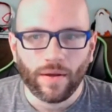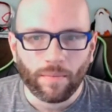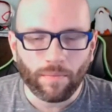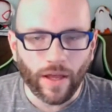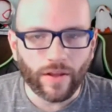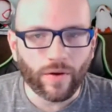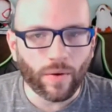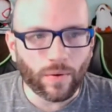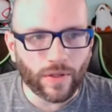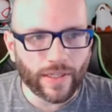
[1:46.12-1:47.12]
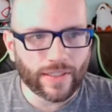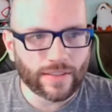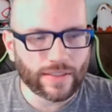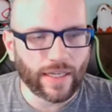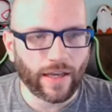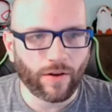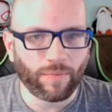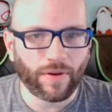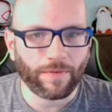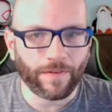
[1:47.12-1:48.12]
My goal is to
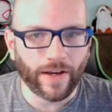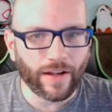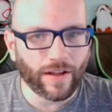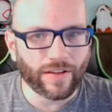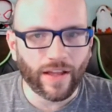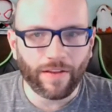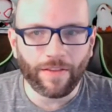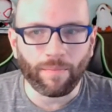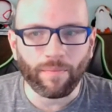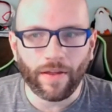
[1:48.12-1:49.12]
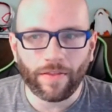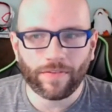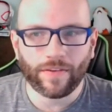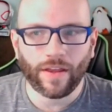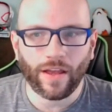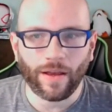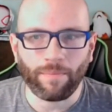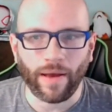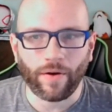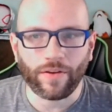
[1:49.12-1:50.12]
help fight a lot of the myths
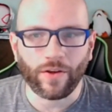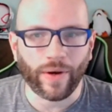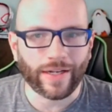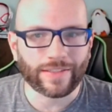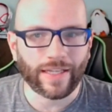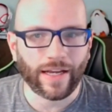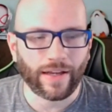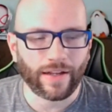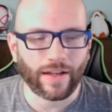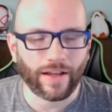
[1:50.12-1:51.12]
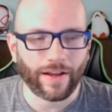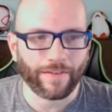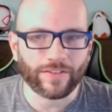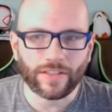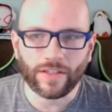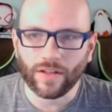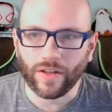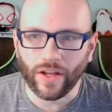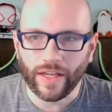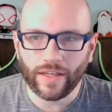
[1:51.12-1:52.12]
about UX that I've seen
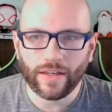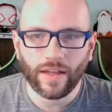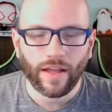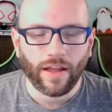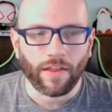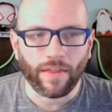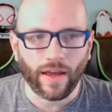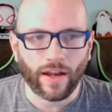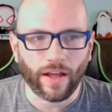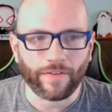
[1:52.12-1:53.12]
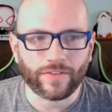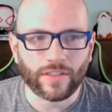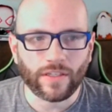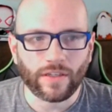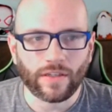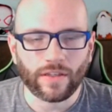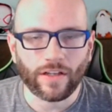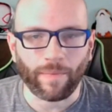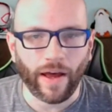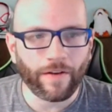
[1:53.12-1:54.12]
online, that I've seen
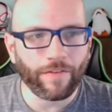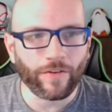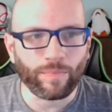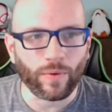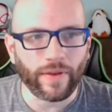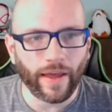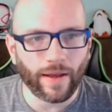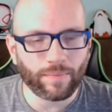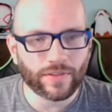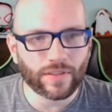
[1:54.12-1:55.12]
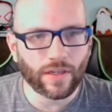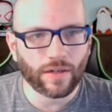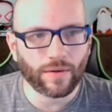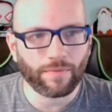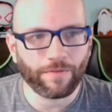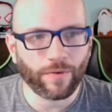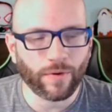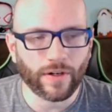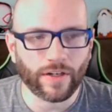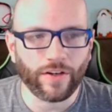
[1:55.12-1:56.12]
come out of these boot camps
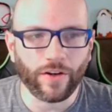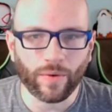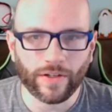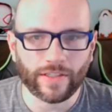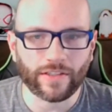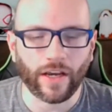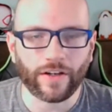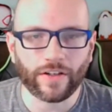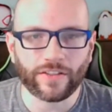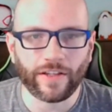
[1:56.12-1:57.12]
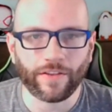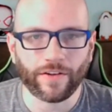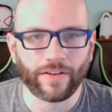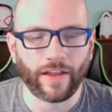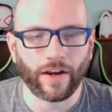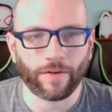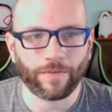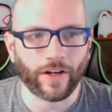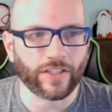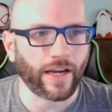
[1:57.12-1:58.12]
for newer designers, either that are
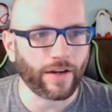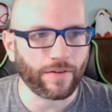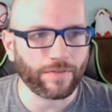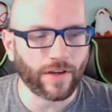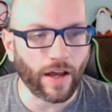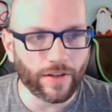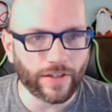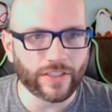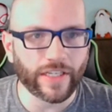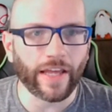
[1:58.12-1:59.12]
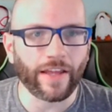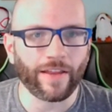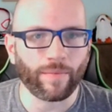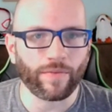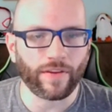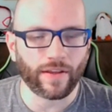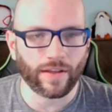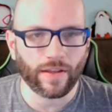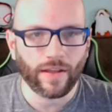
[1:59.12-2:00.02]
fresh out of college, taking them to